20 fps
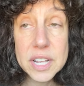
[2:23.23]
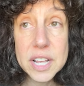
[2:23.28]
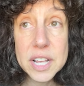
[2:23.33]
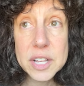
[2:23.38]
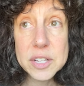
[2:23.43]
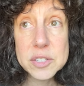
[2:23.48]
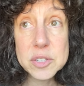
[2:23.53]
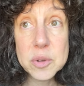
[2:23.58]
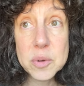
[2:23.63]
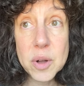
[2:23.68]

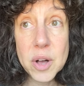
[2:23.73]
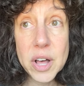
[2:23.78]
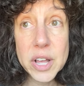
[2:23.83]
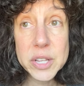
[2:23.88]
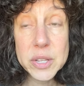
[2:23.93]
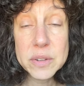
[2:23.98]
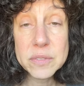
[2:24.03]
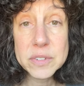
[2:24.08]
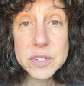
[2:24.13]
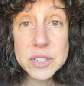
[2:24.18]
So all you
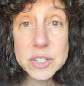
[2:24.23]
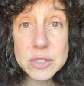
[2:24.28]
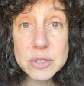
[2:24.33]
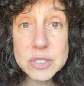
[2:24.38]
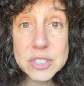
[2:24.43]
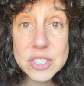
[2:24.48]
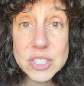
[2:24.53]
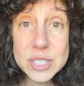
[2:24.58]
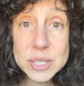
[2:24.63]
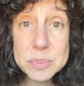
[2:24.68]
have to do is
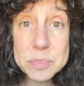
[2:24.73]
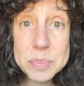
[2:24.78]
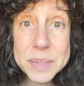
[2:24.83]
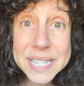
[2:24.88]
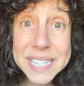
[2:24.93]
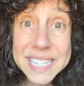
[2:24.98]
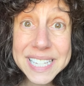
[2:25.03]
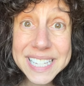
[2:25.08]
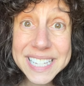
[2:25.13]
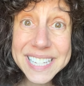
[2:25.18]
just
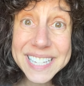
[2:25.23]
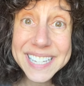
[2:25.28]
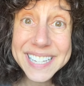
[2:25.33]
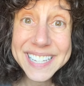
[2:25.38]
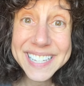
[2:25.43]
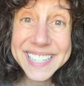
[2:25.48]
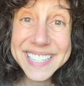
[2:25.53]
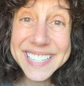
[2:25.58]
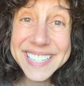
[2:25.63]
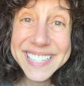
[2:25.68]
be,
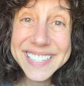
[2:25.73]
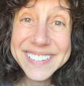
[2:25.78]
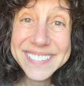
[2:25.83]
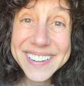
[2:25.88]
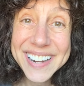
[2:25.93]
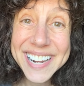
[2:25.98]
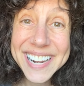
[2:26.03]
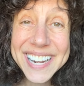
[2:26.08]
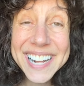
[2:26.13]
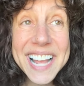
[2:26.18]

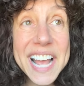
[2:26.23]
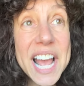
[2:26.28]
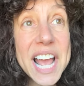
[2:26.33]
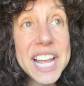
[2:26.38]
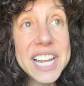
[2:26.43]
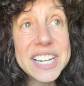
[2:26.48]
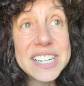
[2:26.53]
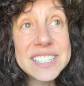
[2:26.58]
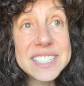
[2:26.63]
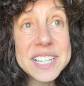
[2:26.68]
right?
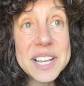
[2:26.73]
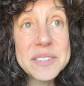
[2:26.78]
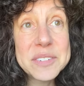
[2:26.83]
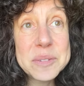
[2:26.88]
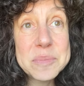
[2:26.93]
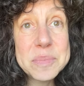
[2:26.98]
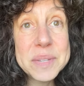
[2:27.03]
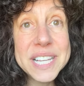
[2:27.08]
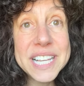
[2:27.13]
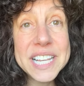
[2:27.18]
You just have to
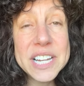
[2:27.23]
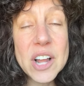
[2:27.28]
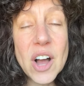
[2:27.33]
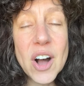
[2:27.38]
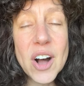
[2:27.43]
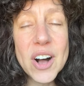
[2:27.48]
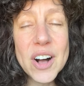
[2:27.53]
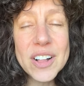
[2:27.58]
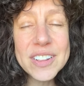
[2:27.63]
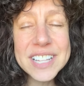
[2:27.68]
be, and
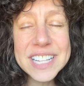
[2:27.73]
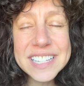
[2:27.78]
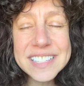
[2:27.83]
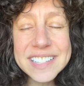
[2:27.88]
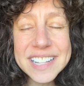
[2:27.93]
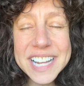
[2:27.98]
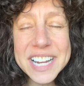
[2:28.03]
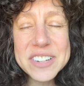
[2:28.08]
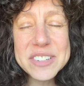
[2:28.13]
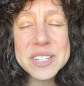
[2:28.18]
all these
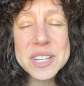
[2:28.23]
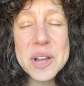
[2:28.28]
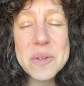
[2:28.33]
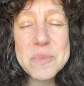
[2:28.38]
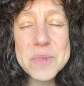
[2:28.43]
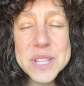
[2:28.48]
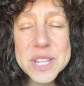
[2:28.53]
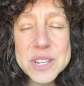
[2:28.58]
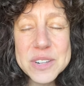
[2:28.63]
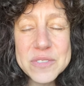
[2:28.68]
layers come
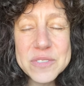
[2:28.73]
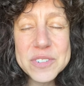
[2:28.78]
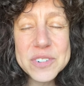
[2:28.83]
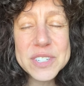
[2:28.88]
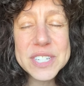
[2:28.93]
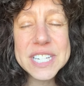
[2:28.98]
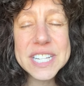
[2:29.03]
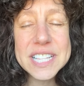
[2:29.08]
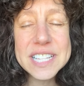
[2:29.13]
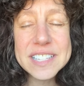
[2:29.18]
with you
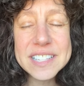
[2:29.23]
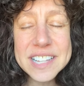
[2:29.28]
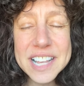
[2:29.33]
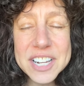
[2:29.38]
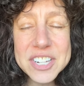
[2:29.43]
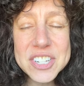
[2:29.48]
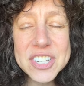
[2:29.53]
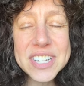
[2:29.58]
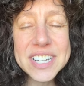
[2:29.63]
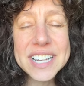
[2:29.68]
to the
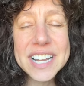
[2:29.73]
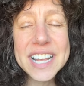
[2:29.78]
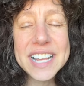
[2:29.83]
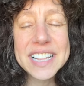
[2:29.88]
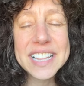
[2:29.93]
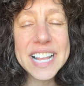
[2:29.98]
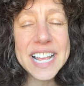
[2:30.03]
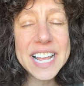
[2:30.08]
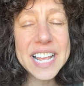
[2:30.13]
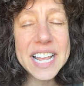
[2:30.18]
session,
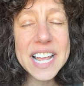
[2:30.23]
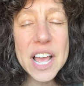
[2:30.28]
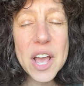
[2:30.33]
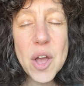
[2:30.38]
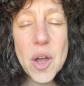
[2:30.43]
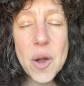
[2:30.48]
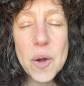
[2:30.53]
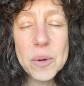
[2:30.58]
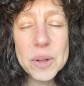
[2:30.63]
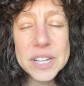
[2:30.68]
and they
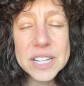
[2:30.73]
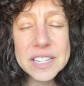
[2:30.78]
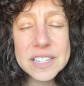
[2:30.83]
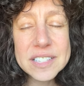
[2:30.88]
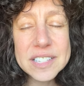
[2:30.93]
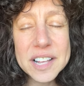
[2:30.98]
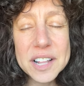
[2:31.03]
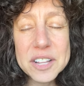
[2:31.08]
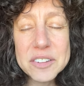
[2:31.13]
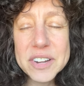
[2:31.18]
will
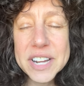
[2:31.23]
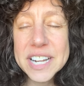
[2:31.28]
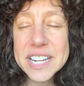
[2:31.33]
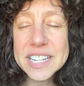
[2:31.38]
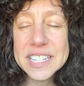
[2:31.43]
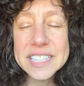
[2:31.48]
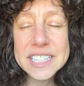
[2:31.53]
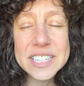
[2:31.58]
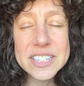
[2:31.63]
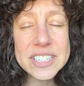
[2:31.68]
accelerate
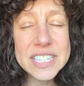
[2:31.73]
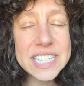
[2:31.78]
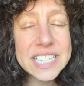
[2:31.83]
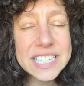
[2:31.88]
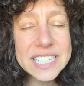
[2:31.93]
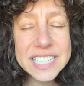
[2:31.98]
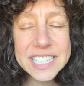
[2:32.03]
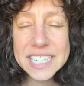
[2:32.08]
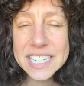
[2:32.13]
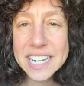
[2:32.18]
in their
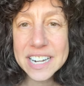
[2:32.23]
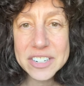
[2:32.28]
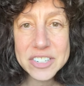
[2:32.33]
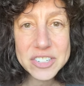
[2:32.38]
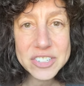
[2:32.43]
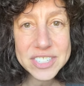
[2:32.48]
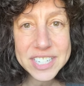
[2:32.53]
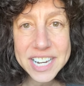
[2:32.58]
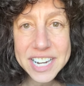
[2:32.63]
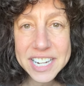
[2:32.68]
healing and
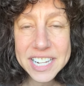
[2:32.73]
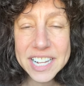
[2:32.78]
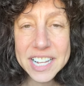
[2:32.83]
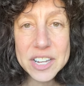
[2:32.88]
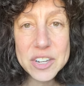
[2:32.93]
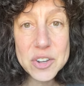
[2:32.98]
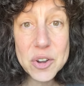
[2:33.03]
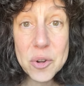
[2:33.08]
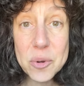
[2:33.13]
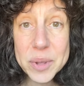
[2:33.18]
understanding
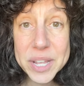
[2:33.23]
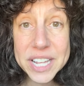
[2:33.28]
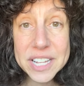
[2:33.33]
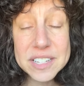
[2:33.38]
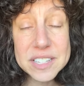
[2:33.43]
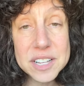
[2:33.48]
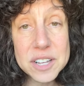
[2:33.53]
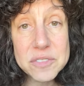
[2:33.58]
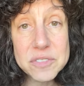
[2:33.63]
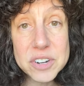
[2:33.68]
and knowing and
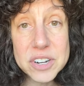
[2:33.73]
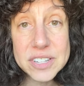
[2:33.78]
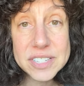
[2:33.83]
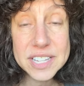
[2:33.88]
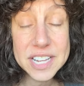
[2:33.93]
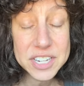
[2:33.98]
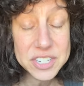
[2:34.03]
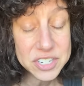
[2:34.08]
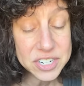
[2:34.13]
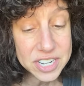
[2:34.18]

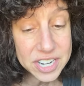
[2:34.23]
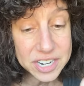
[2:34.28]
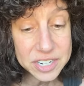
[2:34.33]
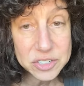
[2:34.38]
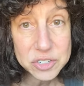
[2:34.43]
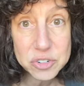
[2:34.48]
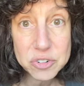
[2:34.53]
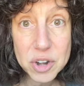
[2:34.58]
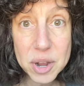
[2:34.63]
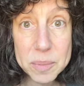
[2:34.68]
self-realization and
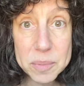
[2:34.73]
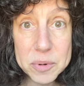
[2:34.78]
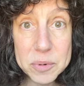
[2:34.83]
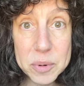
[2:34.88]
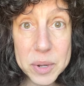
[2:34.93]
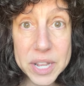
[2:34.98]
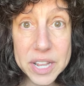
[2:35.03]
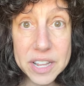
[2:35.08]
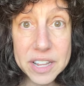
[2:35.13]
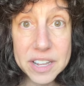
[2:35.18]
drop
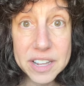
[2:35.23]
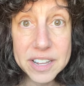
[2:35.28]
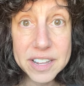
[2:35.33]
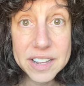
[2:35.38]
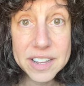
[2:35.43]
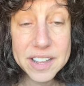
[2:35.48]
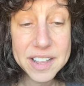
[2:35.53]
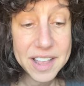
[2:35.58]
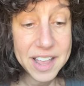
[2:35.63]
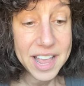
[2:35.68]
away.
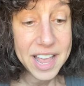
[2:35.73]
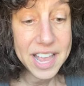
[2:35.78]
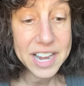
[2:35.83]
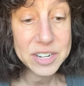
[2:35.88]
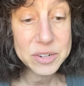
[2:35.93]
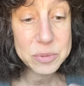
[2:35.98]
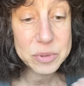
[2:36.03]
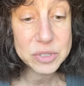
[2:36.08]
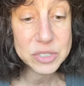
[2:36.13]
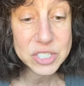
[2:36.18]
And
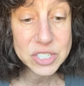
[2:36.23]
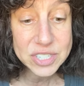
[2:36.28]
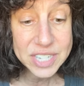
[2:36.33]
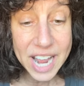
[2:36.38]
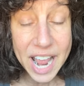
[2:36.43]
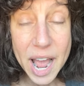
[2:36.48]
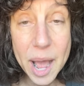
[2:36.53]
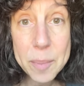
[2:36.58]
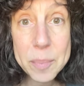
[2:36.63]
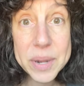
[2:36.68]
it will just
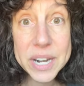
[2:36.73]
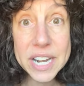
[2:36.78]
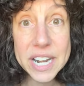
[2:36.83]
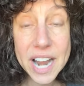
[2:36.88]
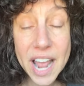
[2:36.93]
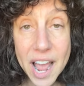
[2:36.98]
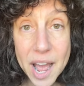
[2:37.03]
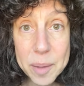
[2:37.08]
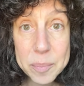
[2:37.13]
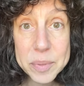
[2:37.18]
happen and
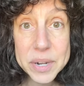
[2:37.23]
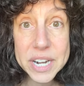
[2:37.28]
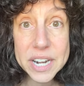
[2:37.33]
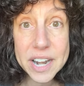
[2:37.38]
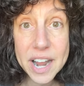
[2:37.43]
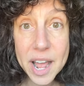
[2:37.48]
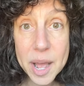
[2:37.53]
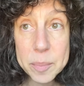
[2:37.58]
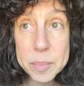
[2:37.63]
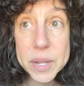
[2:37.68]
happen and
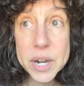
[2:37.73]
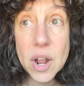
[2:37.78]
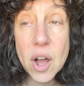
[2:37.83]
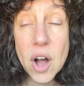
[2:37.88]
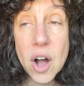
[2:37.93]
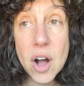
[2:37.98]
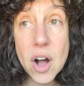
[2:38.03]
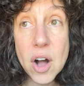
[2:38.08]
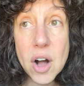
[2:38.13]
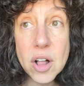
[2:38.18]
happen.
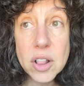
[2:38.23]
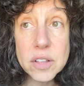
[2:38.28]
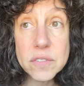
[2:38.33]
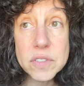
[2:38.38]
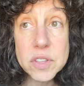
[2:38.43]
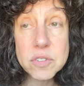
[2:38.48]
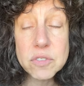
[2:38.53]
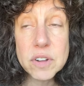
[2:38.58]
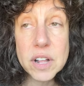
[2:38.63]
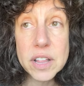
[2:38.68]
All of
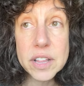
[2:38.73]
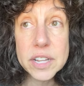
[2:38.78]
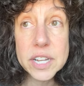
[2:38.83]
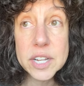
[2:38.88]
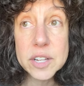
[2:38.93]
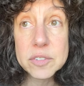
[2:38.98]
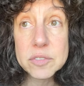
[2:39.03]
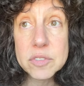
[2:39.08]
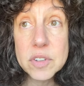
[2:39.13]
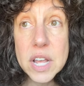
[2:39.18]
the
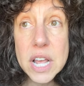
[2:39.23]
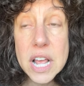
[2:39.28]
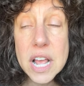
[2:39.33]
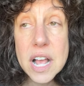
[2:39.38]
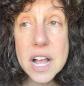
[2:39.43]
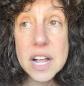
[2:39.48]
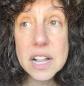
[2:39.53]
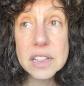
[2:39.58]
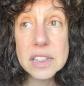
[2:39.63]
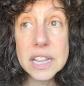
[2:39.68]
relative
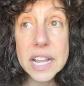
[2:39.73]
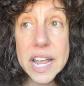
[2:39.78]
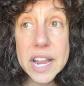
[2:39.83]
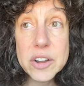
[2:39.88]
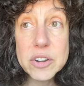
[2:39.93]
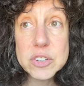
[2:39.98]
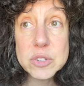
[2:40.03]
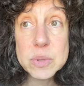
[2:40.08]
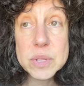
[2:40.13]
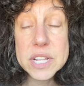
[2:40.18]

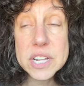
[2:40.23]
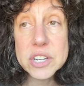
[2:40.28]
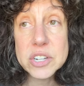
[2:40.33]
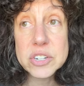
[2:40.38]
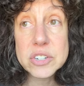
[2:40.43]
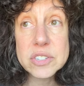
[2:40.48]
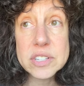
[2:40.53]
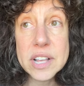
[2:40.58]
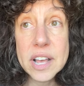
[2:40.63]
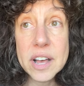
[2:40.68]
layers within
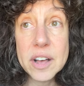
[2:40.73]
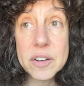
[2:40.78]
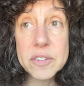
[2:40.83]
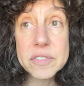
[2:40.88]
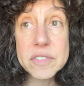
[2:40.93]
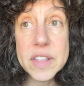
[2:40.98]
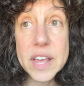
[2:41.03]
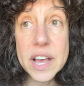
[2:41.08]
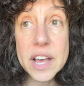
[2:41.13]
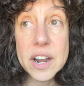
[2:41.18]
yourself
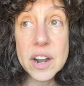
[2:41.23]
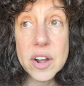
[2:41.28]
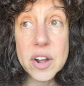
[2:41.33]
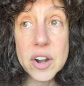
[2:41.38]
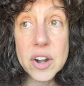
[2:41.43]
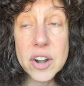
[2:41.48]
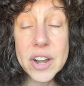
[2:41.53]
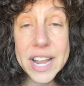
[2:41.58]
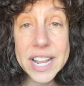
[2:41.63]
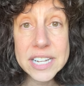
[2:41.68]
that
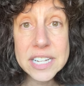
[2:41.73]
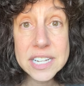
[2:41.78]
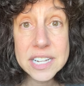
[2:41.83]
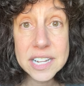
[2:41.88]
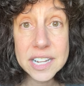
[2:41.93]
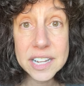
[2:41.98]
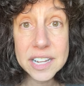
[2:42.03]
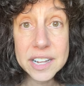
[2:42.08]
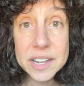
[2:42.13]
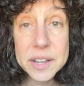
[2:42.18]
are
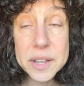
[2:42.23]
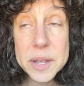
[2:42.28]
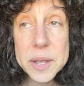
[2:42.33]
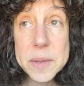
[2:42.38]
ending.